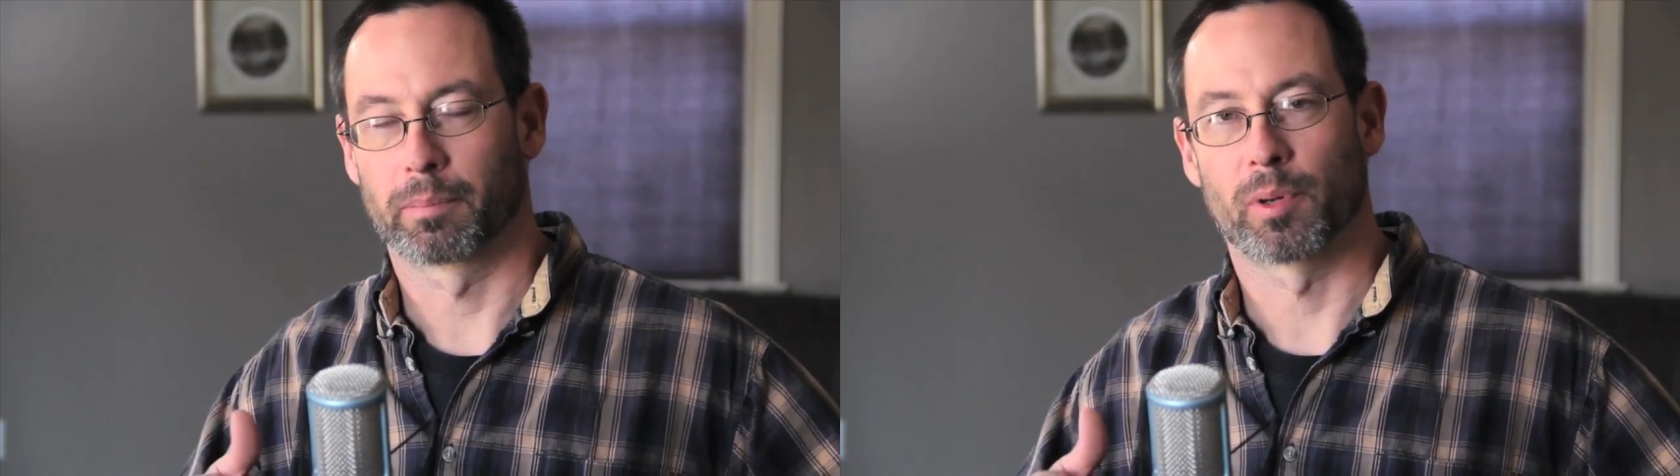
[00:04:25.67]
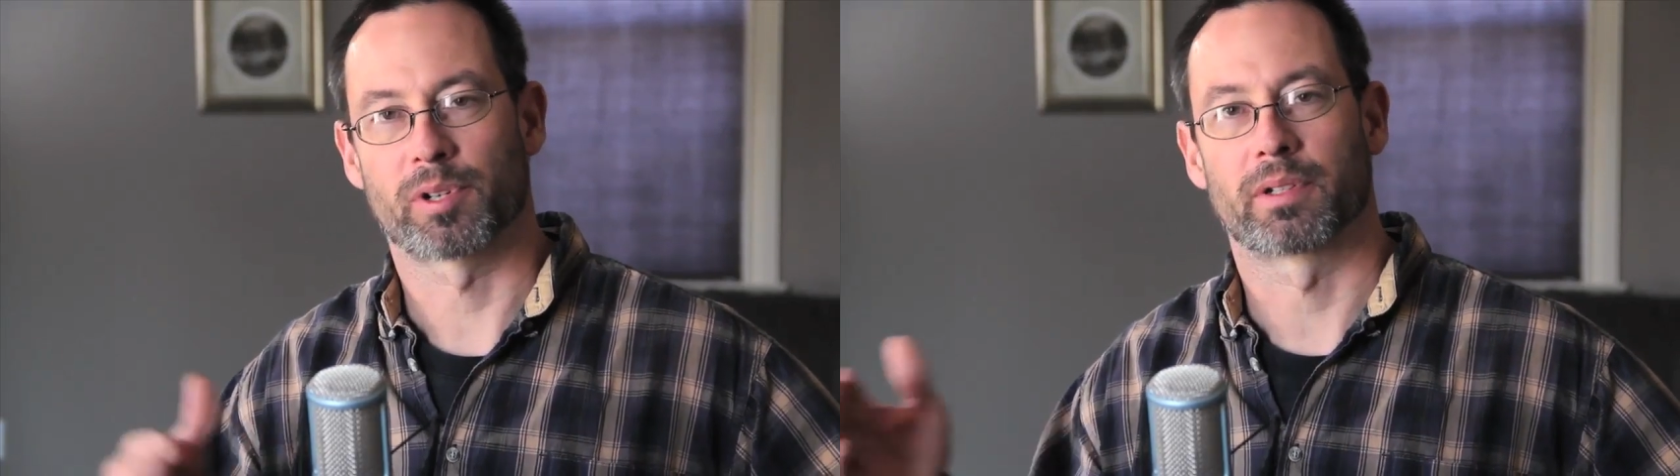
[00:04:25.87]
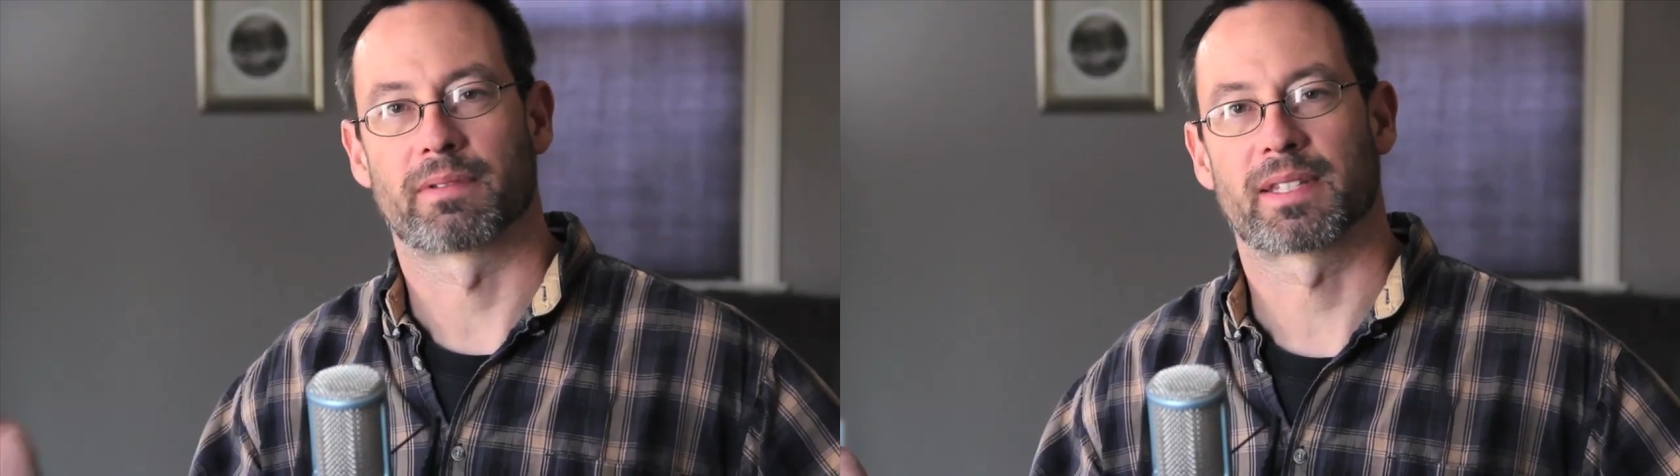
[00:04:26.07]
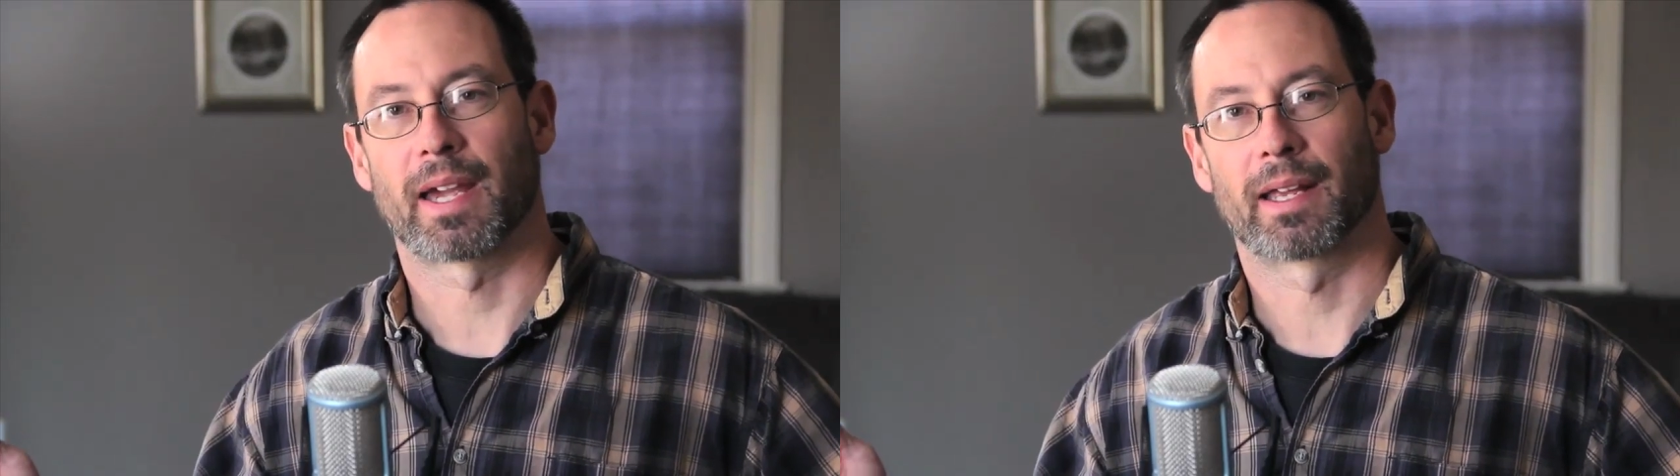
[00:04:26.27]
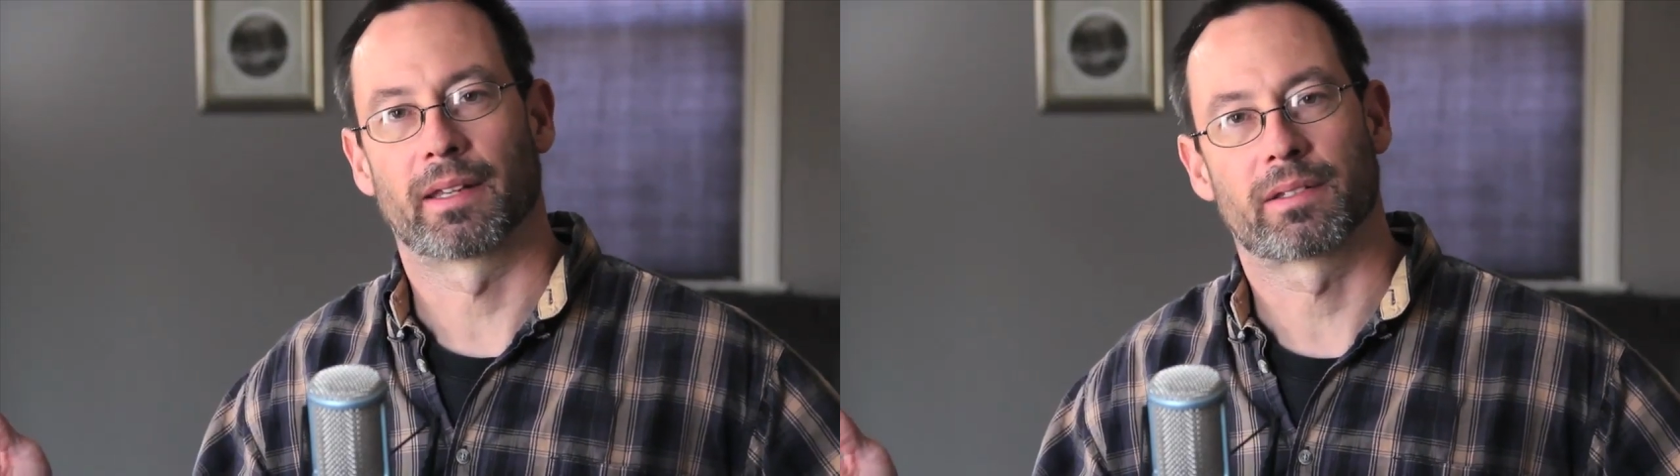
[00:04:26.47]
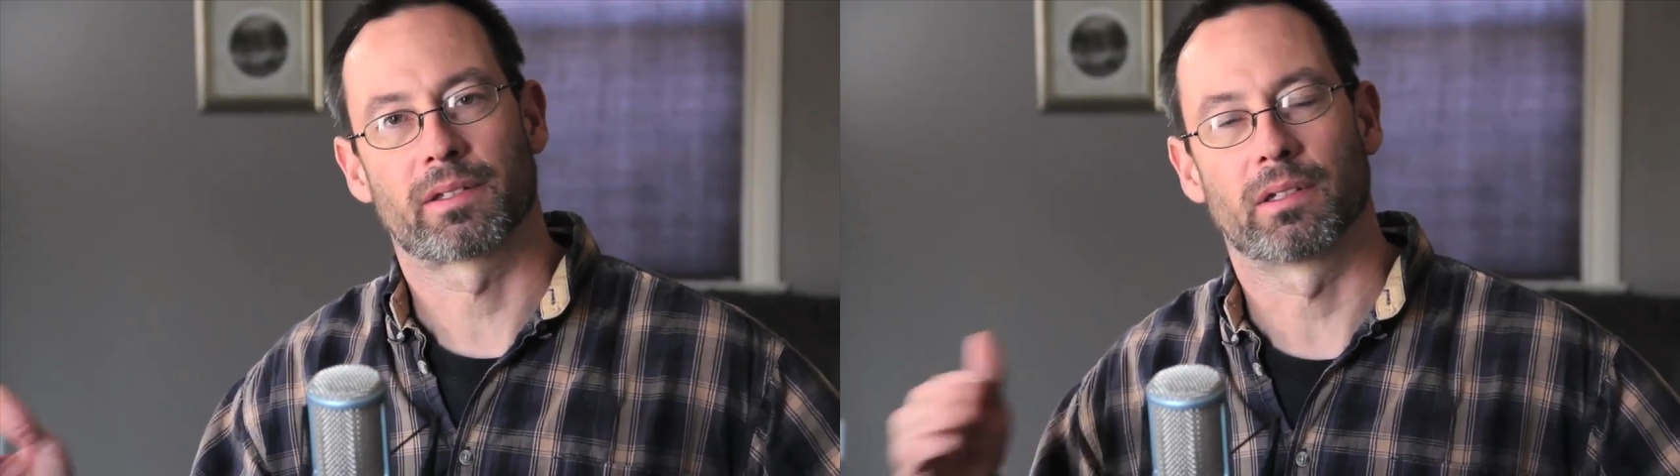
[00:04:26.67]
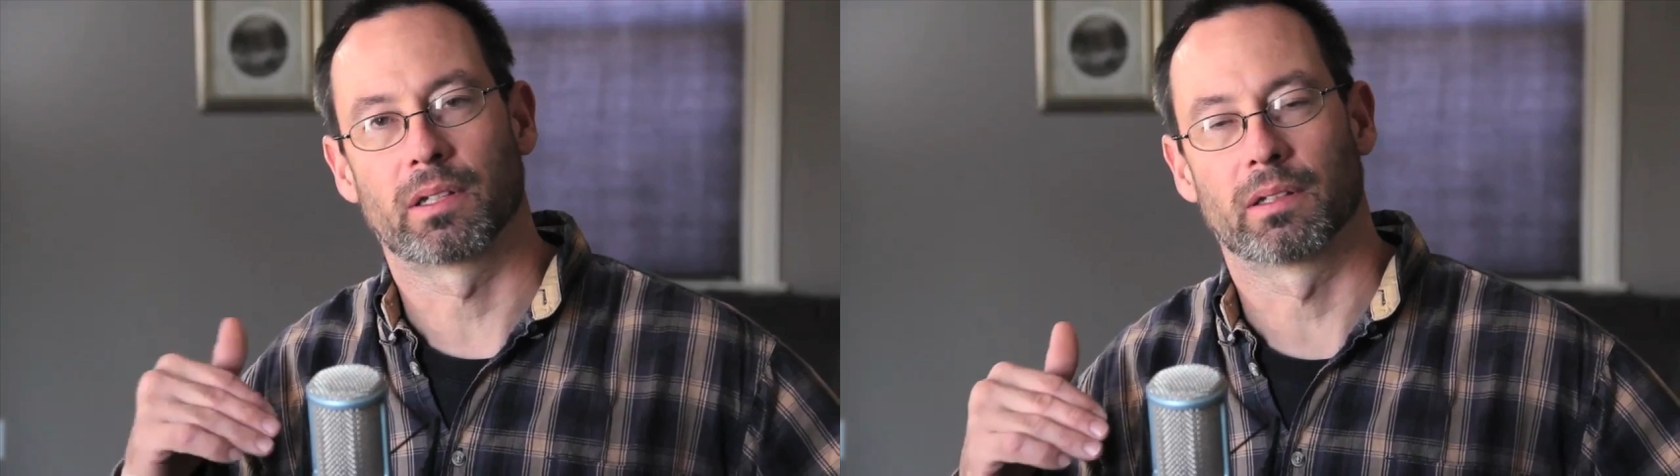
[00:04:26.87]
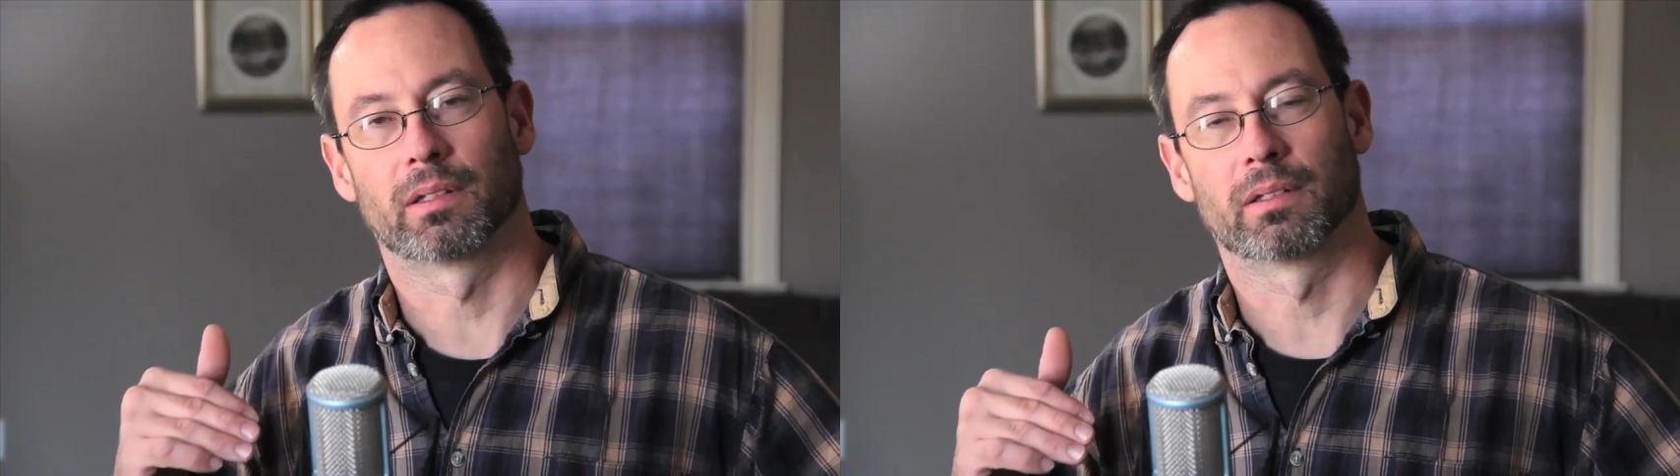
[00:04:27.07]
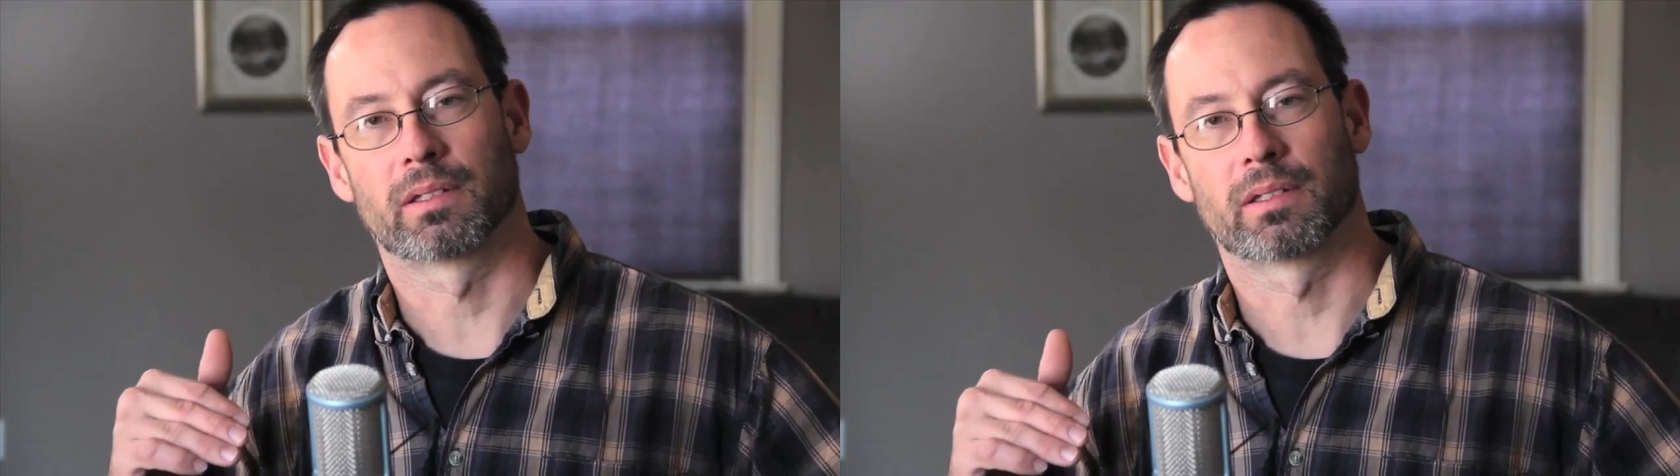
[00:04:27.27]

portion of silence so you can